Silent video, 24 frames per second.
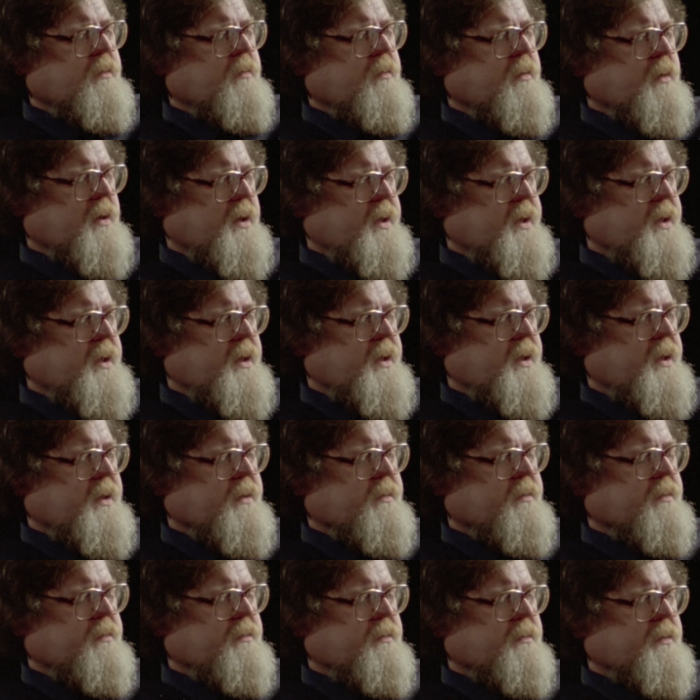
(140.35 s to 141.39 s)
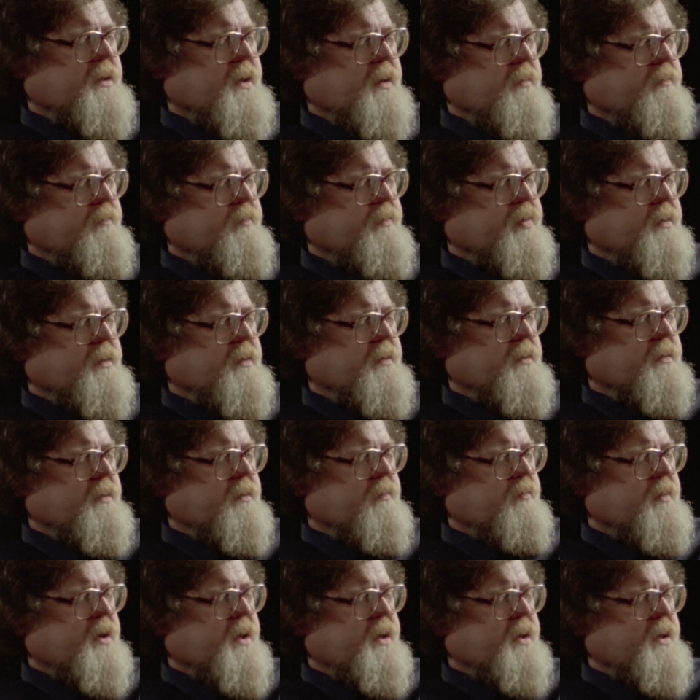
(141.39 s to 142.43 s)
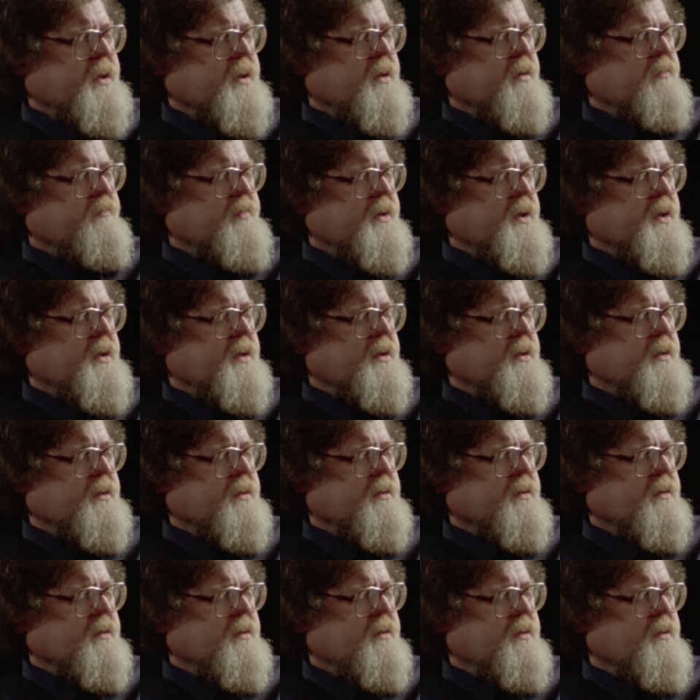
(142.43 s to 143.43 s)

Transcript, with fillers: While I lay curled up, my heart beating,